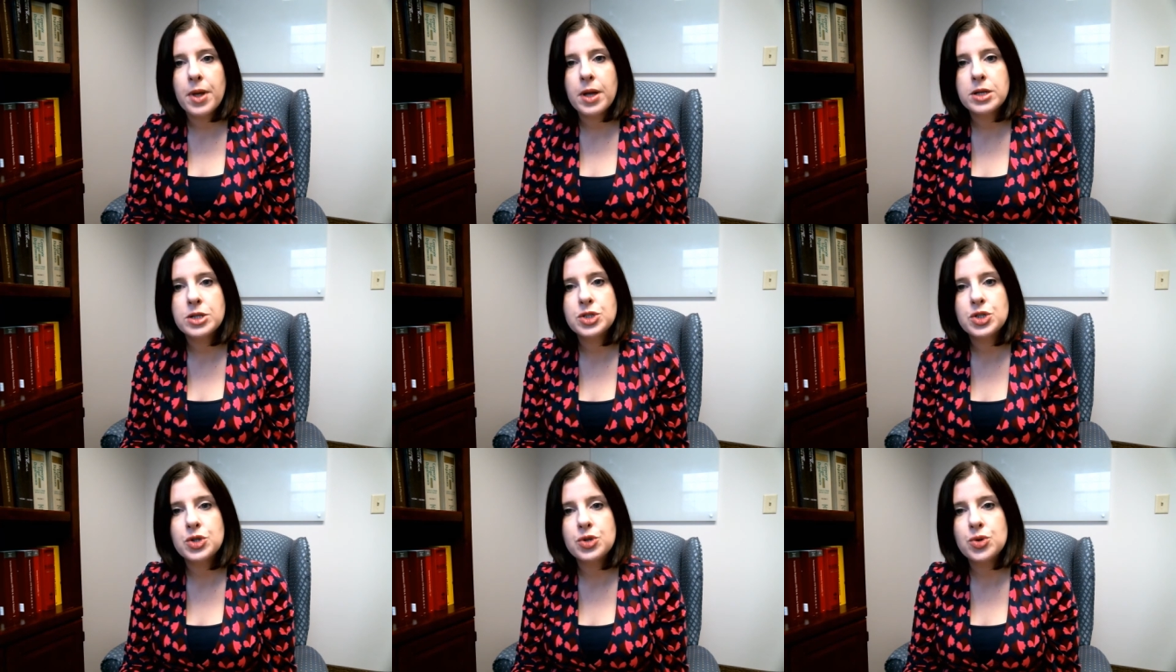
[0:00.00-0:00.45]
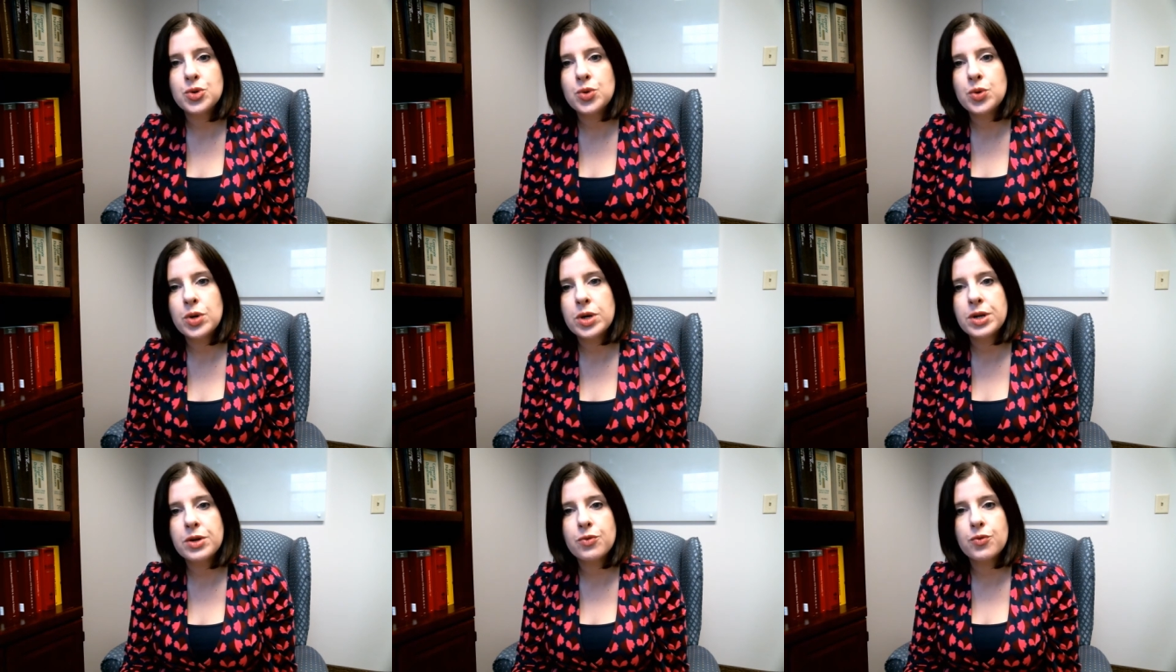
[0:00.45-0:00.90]

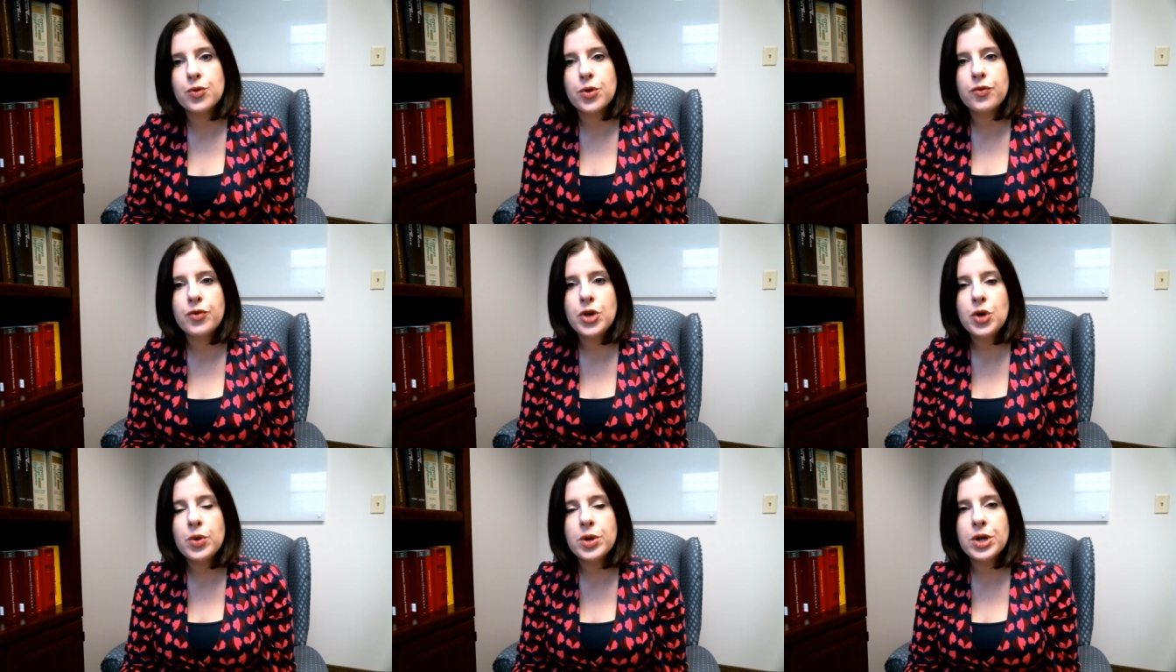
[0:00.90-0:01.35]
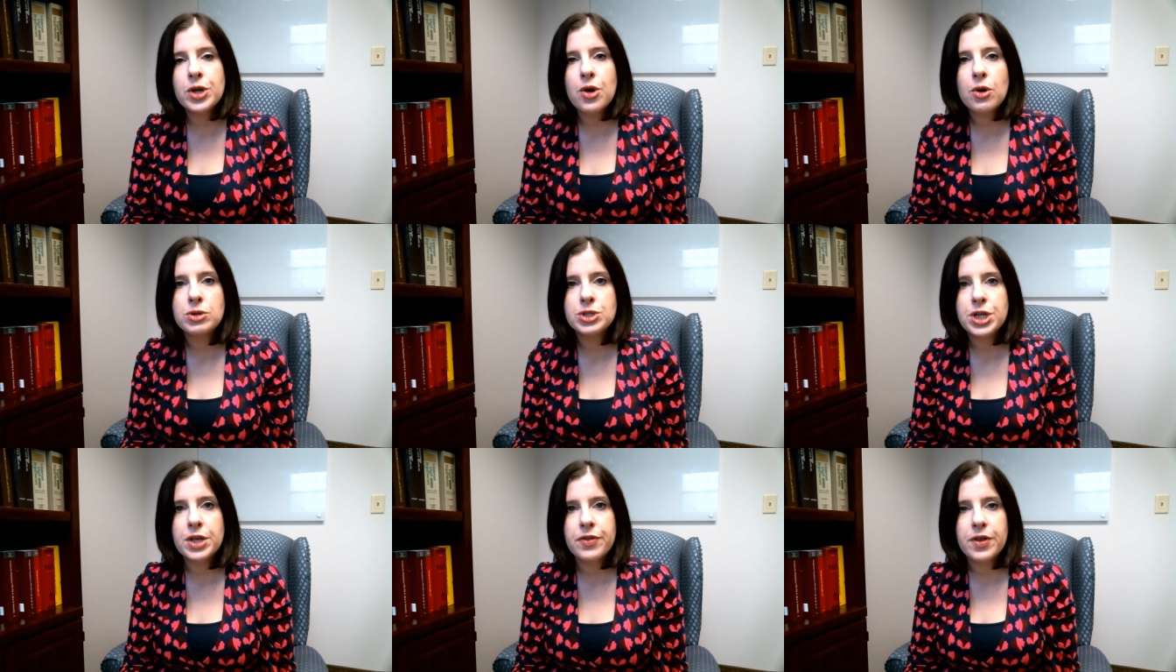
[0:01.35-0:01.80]
to review and
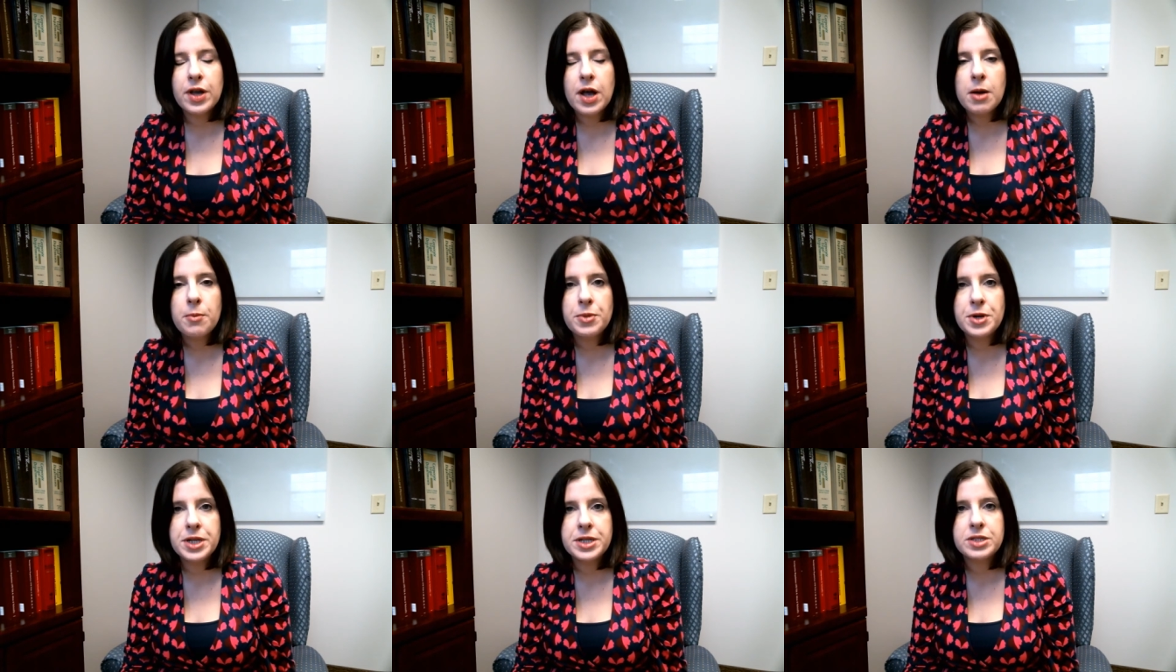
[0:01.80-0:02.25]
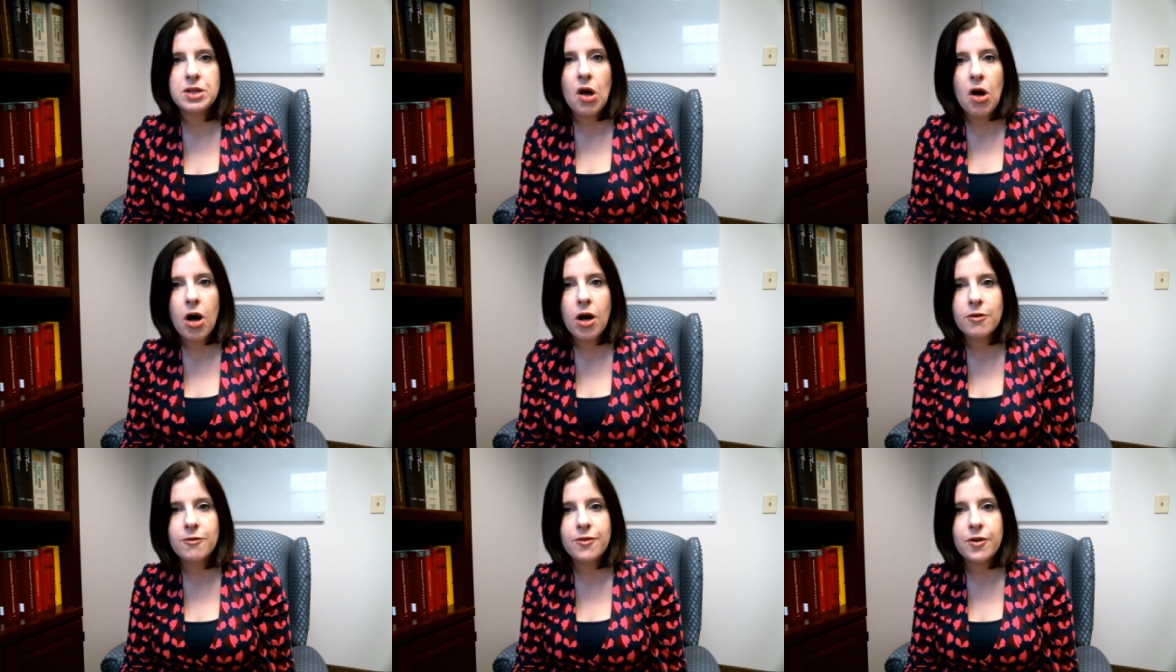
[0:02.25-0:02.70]
negotiate the company's
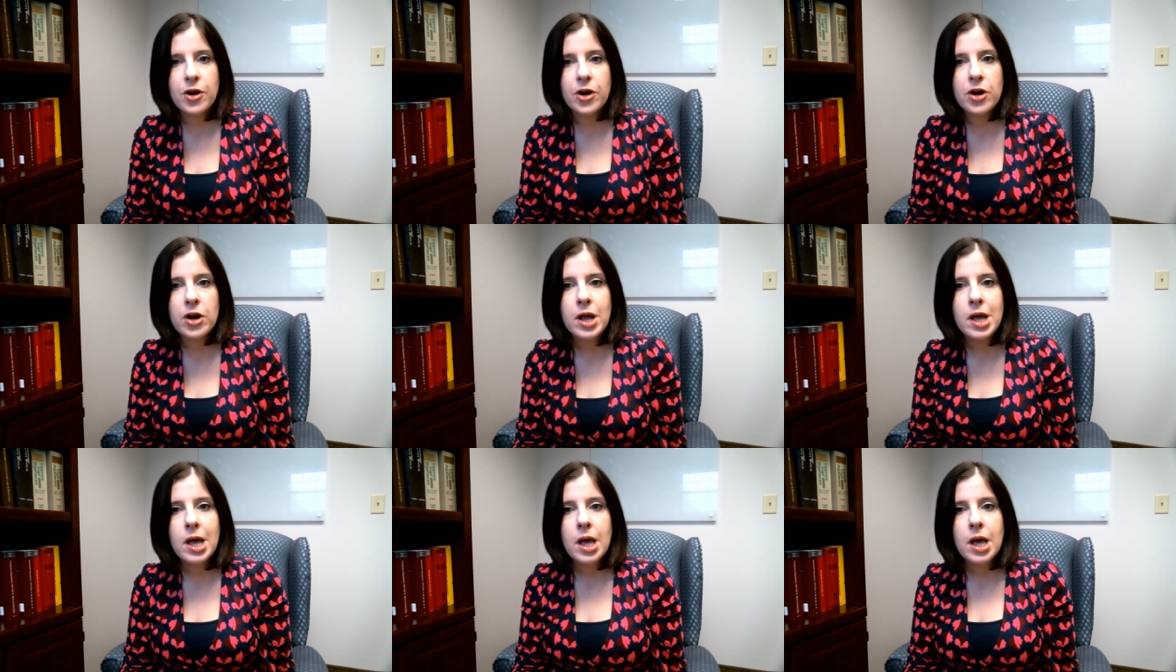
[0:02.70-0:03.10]
offer